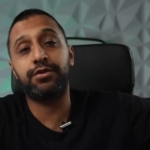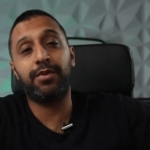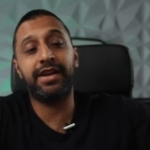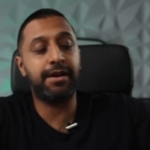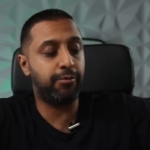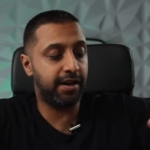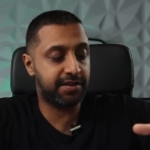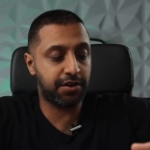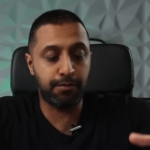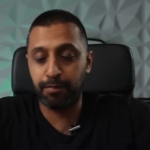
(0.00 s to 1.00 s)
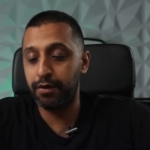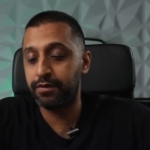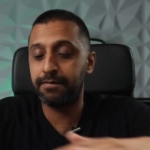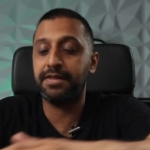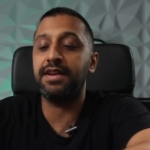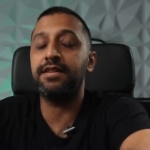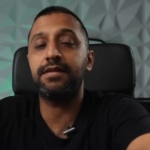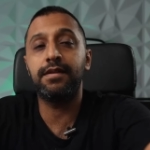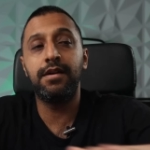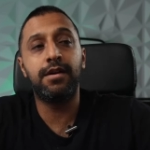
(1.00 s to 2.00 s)
to my network. So both of
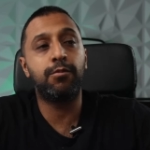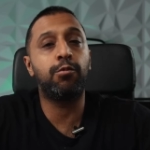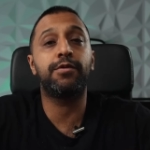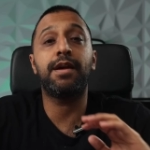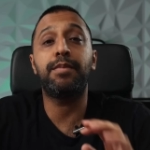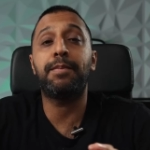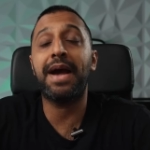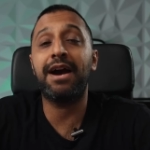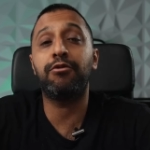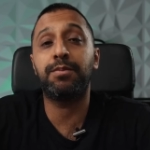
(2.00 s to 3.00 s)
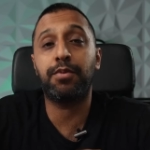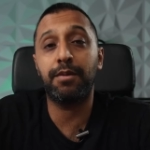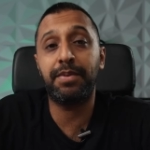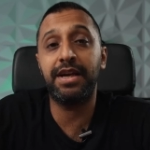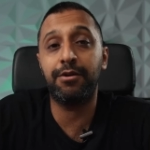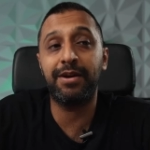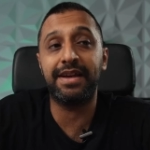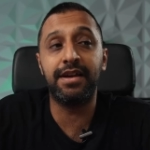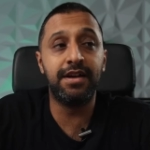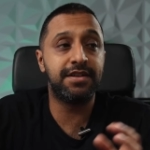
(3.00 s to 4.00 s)
these will then be powered by
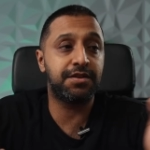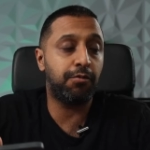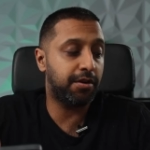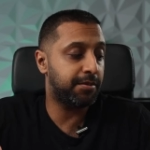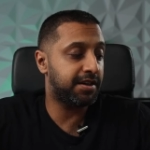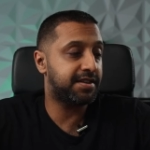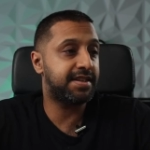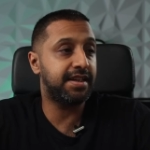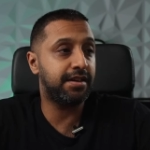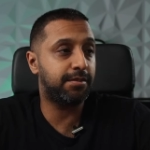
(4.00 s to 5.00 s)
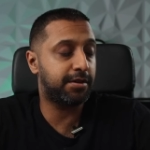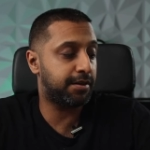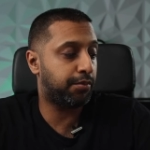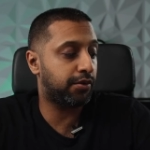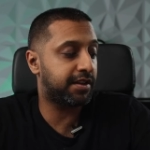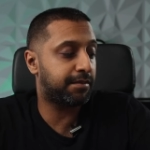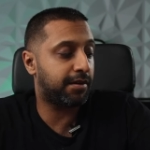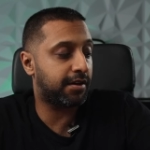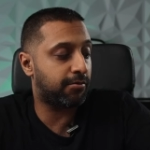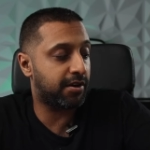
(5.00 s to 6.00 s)
PoE. So what I'm going to see, I'm going to pull this
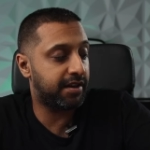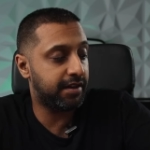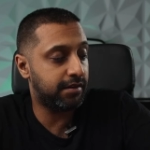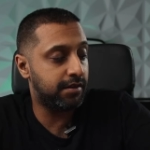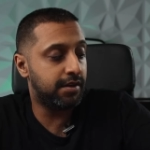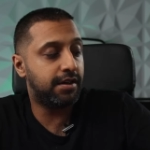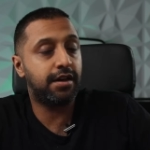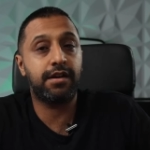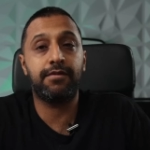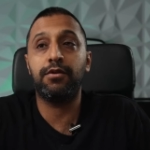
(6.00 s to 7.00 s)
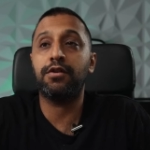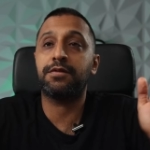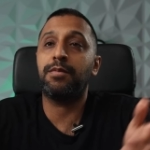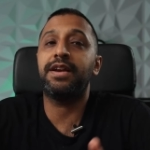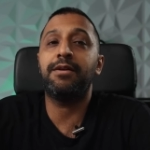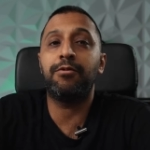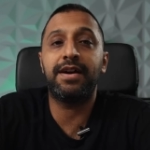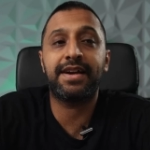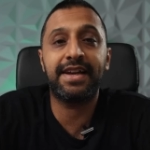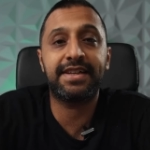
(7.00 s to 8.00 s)
plug right here, and I've lost my
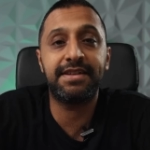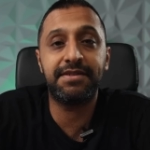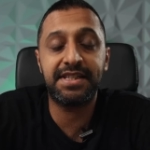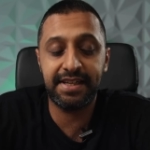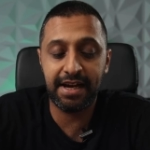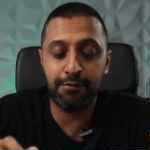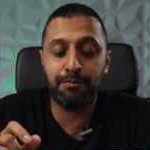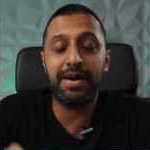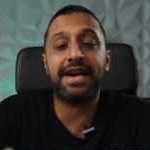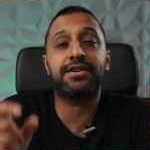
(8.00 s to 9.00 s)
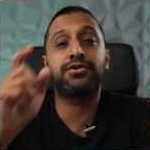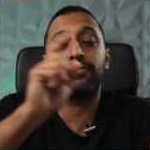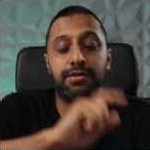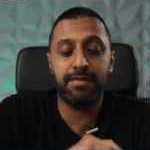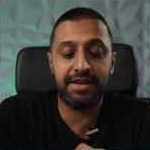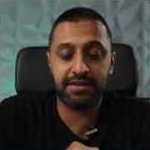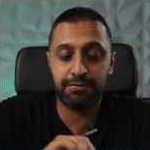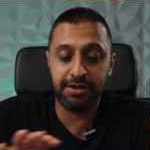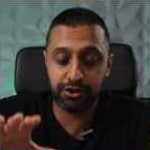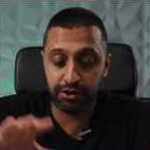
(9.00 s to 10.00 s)
network connectivity now back to the main
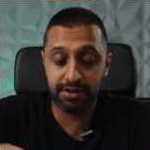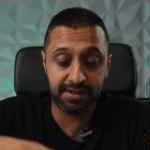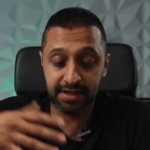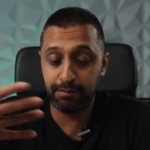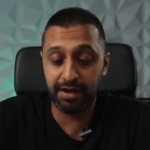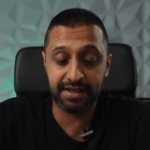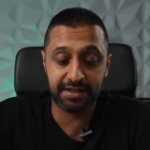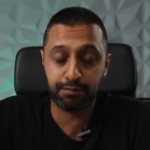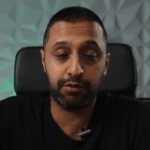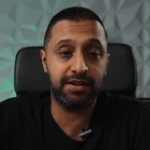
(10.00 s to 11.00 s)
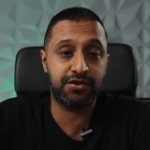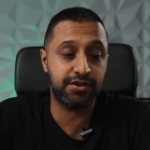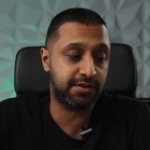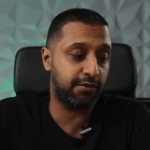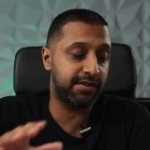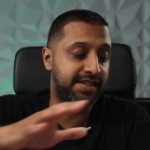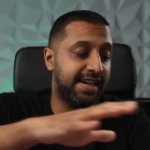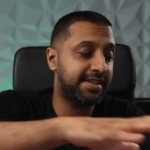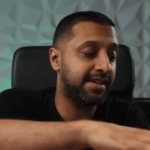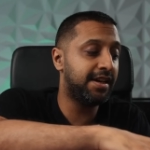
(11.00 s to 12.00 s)
switch, and you can see my access point has just gone
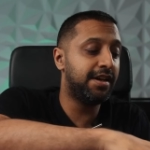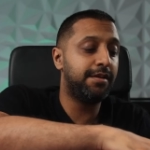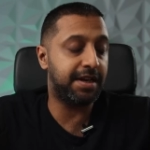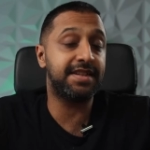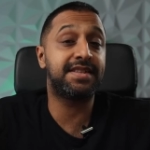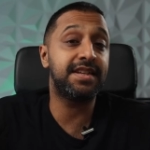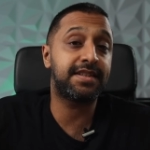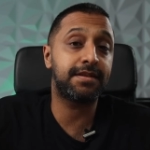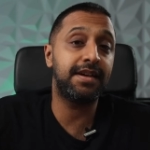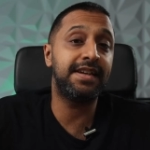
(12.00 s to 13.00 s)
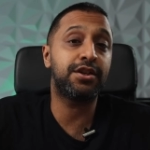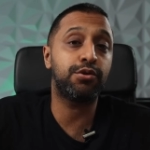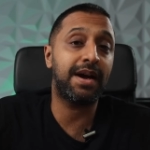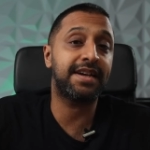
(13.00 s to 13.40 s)
dead because this initial